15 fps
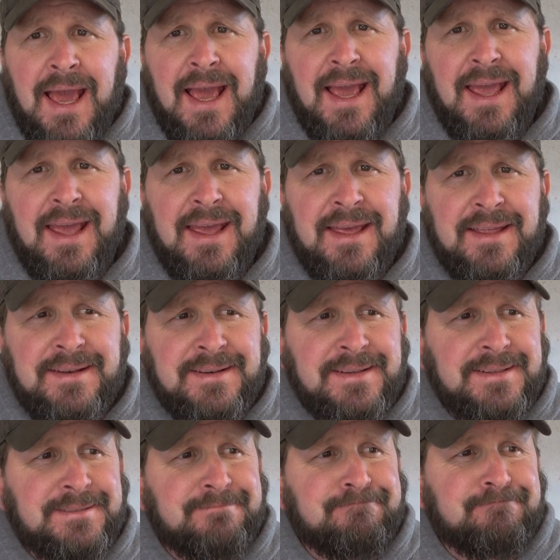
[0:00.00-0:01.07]
and
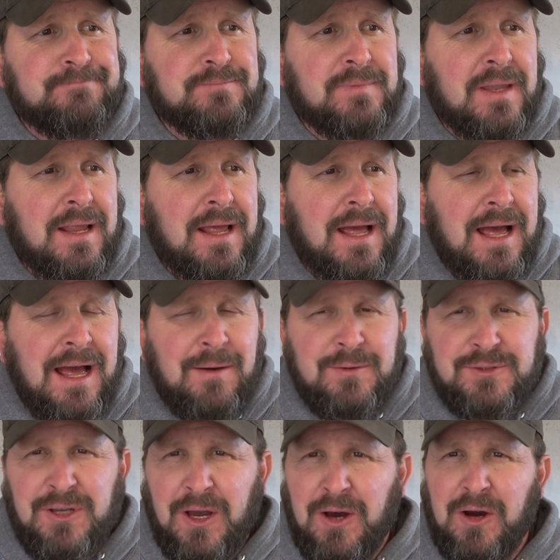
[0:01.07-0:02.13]
I
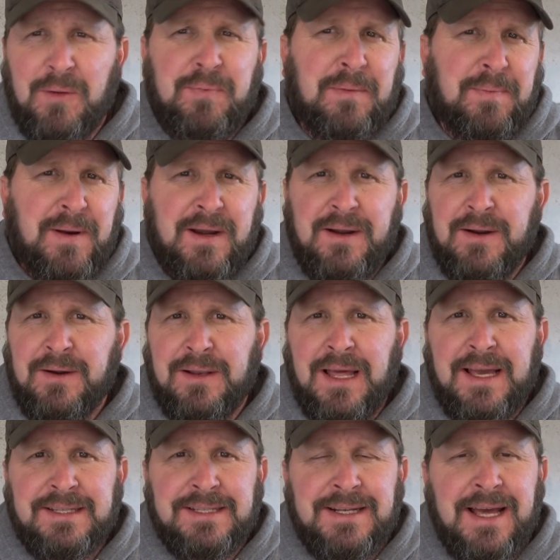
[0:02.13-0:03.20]
was all prepared
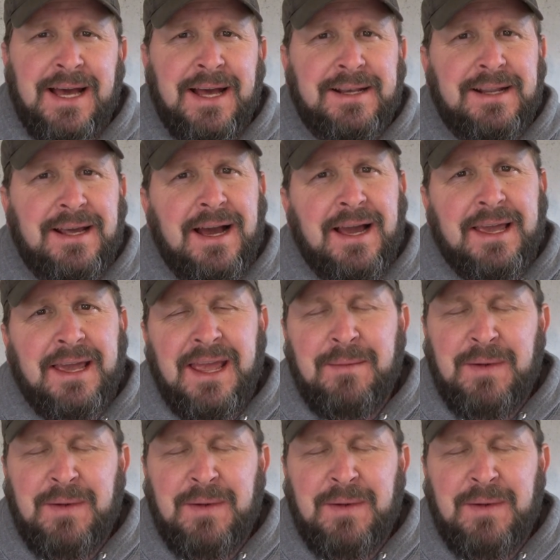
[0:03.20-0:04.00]
last night. I